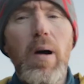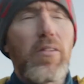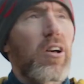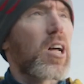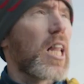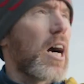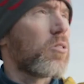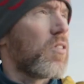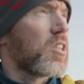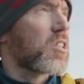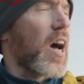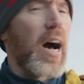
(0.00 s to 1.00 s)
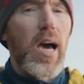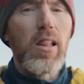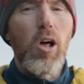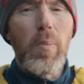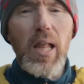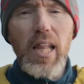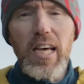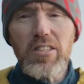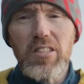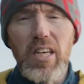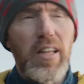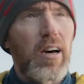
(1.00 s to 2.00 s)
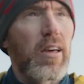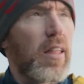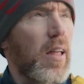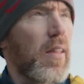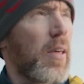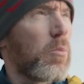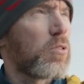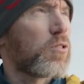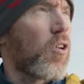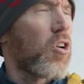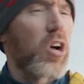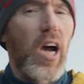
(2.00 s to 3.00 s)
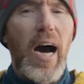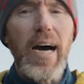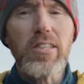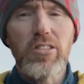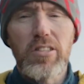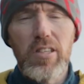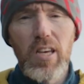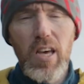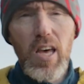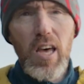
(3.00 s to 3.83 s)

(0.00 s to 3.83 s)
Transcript: amount of cloud in the sky, a little bit less than was forecast.